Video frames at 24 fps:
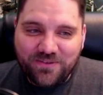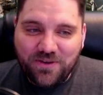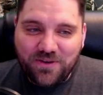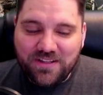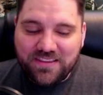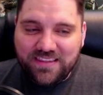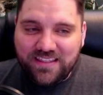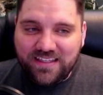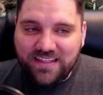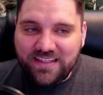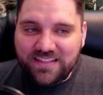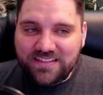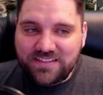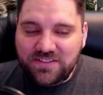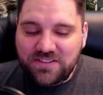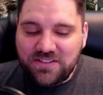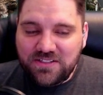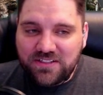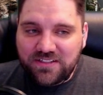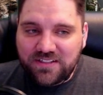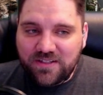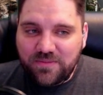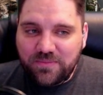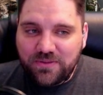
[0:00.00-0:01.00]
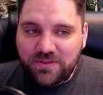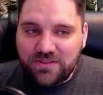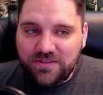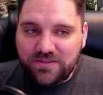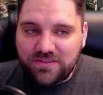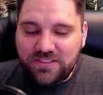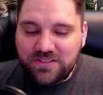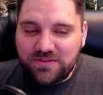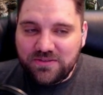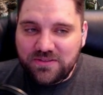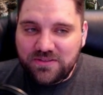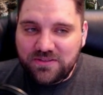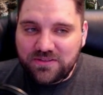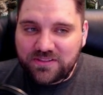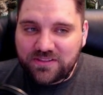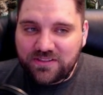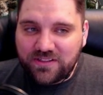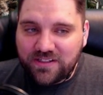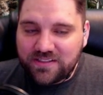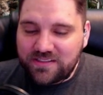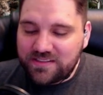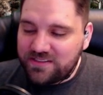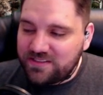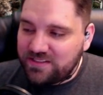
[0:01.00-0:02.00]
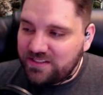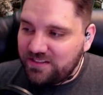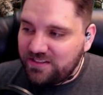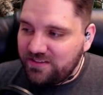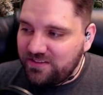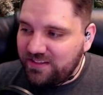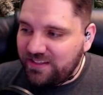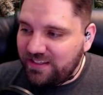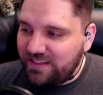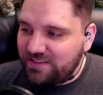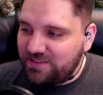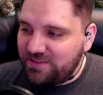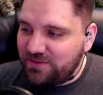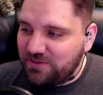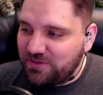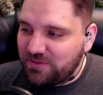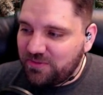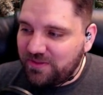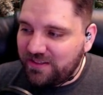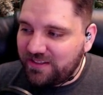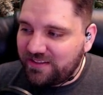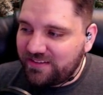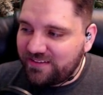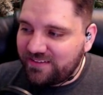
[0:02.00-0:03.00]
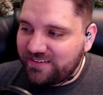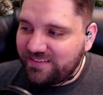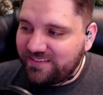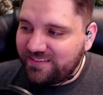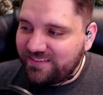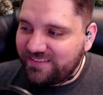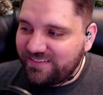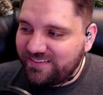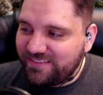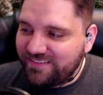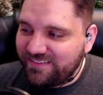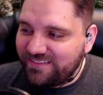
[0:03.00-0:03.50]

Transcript: What things are you going to do with your sausage that you can't do with bacon?